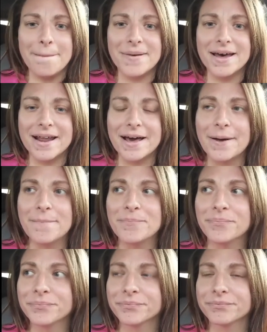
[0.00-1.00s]
but
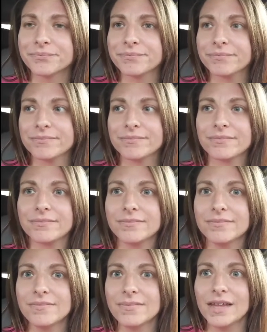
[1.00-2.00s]
um
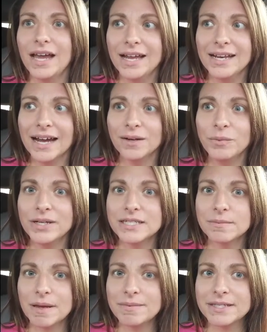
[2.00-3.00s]
at nine
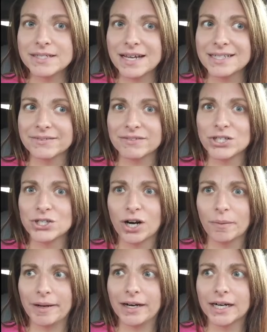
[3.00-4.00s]
weeks, the baby's the size of a
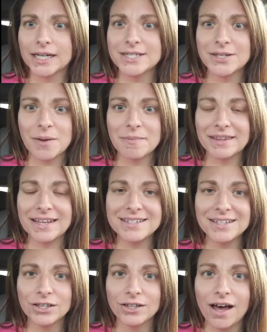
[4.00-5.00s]
strawberry. So, I mean,
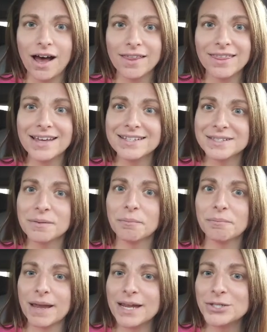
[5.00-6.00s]
that's a lot, that's
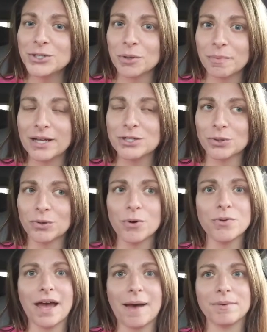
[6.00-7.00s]
some major, major
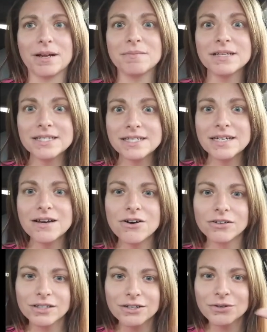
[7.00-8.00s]
growth happening. But
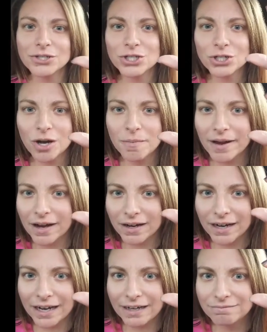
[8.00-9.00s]
still, you know, a
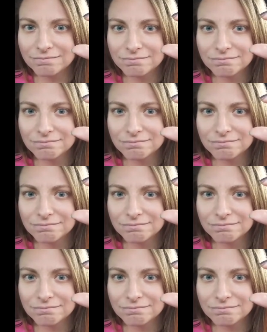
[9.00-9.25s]
strawberry,